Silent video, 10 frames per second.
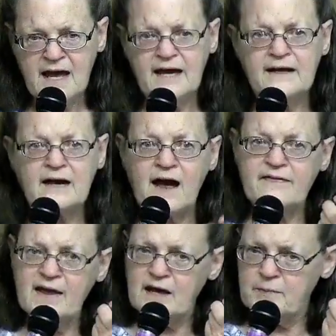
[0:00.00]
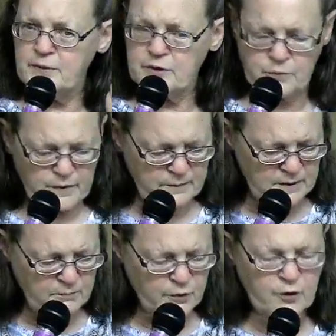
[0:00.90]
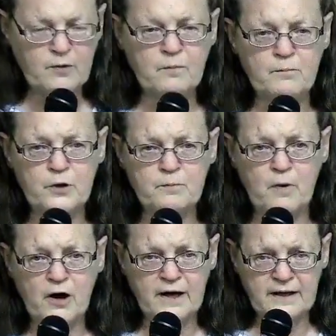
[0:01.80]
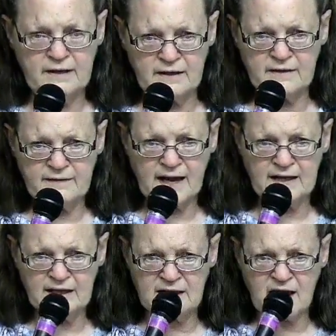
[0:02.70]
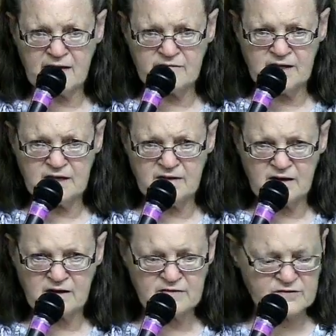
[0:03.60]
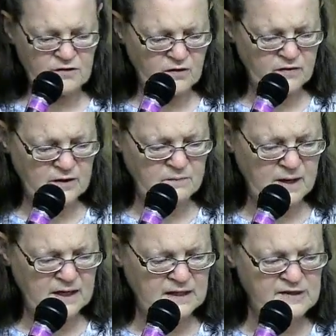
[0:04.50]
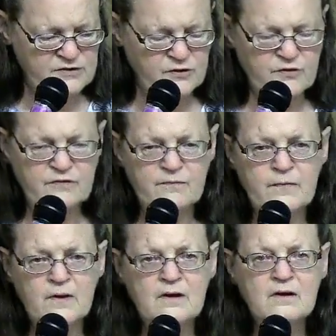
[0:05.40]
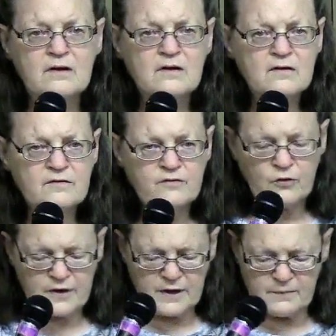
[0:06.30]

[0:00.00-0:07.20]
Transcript: And I think I put a ribbon bookmark in that NIV there so that it'd make it easier for you.